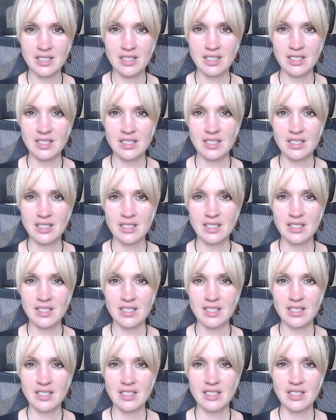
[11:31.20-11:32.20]

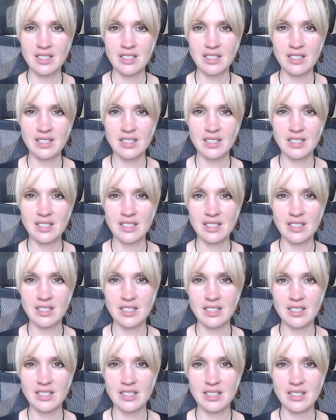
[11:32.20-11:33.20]

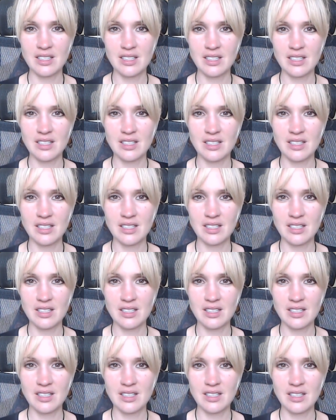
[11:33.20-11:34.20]

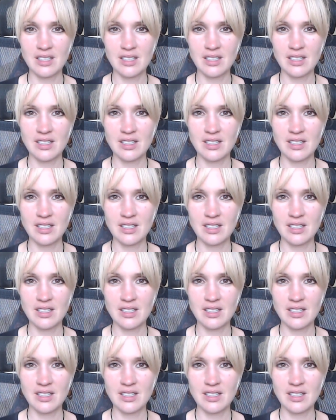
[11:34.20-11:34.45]
(silence)